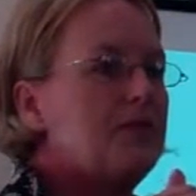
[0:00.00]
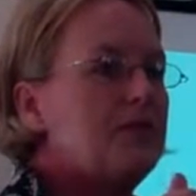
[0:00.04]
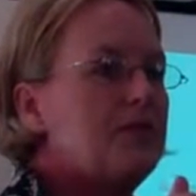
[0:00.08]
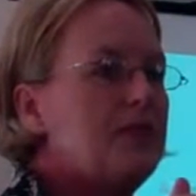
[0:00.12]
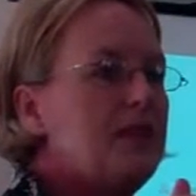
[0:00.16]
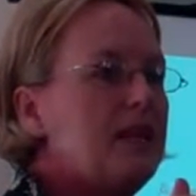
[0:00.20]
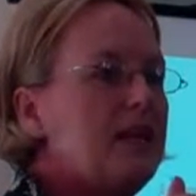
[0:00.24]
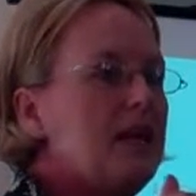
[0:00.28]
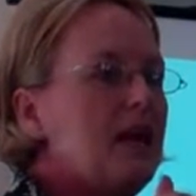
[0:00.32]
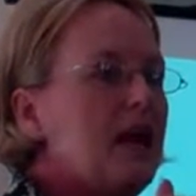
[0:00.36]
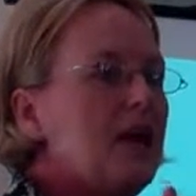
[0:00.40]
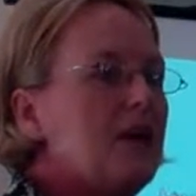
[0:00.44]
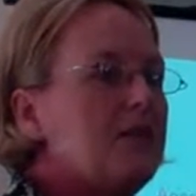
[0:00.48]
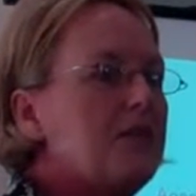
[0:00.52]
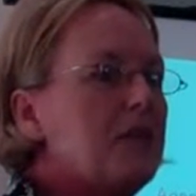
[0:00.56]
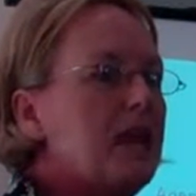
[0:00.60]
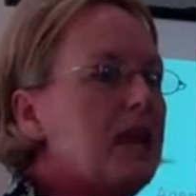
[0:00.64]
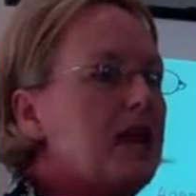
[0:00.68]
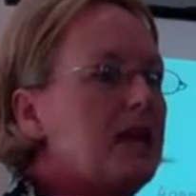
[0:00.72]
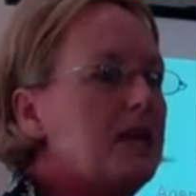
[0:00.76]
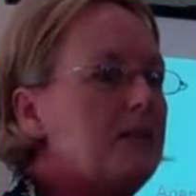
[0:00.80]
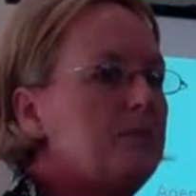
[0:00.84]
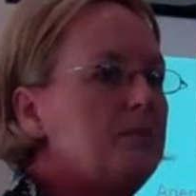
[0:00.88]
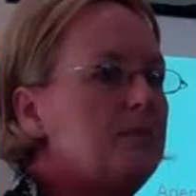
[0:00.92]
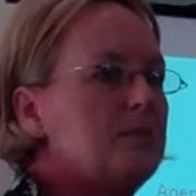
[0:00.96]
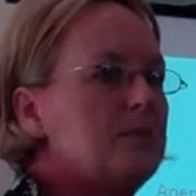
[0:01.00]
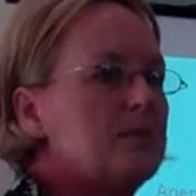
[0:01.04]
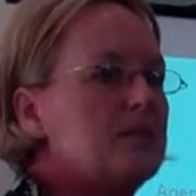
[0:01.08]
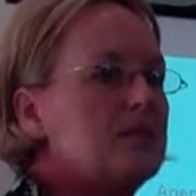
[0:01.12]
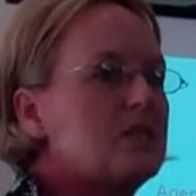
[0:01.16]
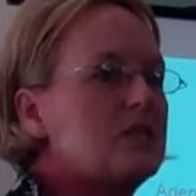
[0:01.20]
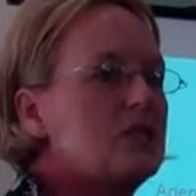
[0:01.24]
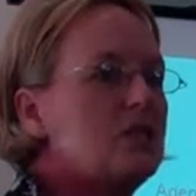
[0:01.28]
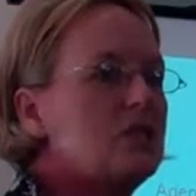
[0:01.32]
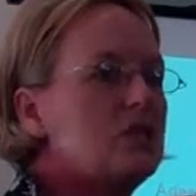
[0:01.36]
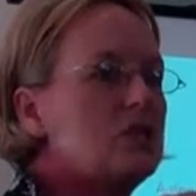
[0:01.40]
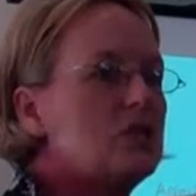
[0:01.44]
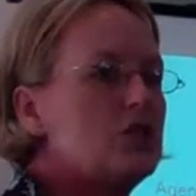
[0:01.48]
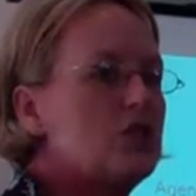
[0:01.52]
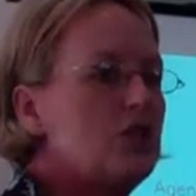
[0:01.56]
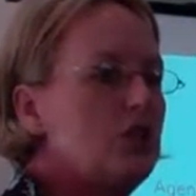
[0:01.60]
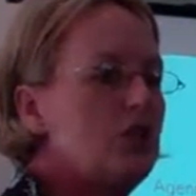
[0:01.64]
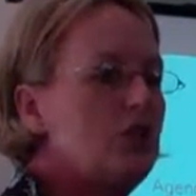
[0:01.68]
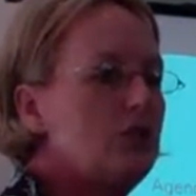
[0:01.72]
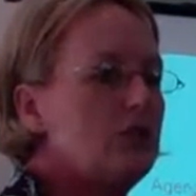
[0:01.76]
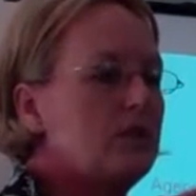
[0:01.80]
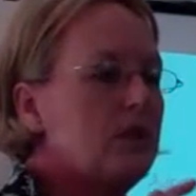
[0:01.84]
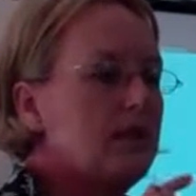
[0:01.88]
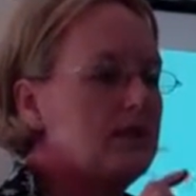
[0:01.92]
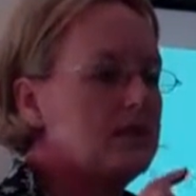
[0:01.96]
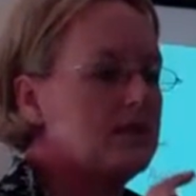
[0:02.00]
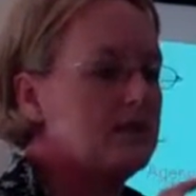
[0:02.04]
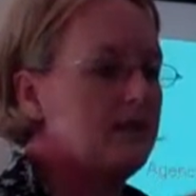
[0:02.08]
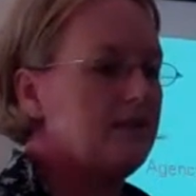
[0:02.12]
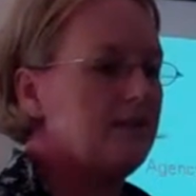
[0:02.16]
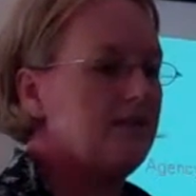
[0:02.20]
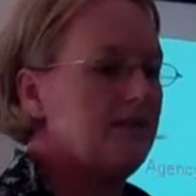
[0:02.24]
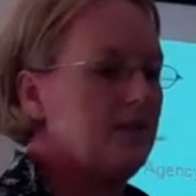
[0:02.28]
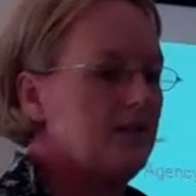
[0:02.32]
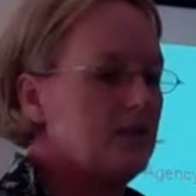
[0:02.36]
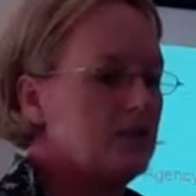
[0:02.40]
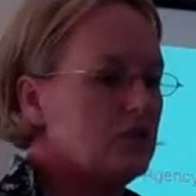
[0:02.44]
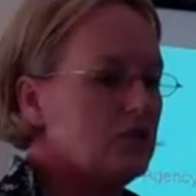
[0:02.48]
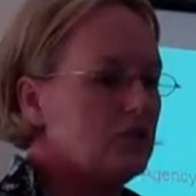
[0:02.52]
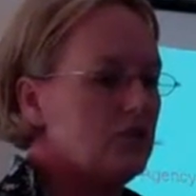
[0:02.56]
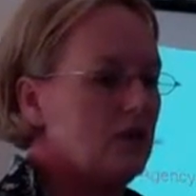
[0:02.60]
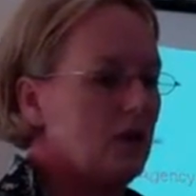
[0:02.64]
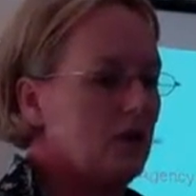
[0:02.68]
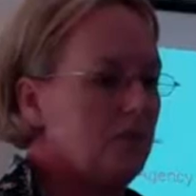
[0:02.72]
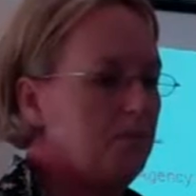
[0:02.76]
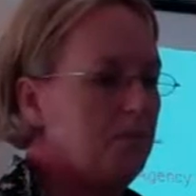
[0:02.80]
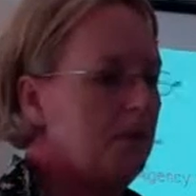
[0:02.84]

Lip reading: The other elements to that definition are